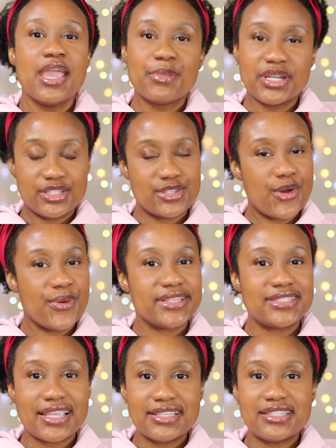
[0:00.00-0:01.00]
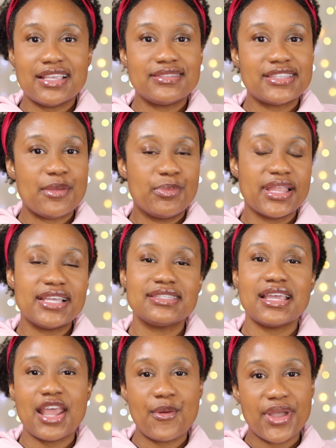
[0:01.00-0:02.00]
But as always, stay safe, stay blessed,
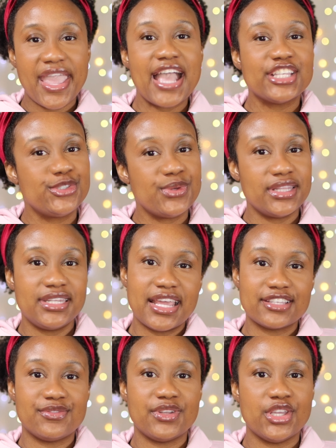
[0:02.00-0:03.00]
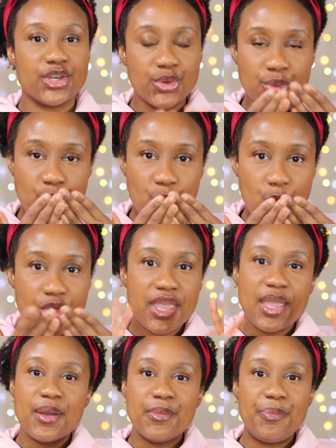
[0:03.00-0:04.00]
and I will catch you in the next video.
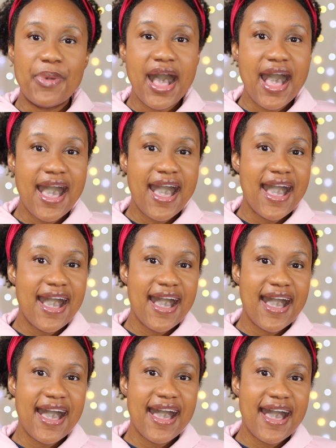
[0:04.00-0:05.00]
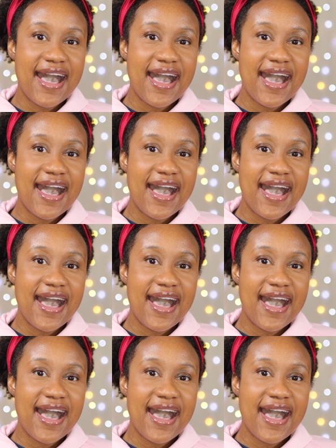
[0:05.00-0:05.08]
Bye!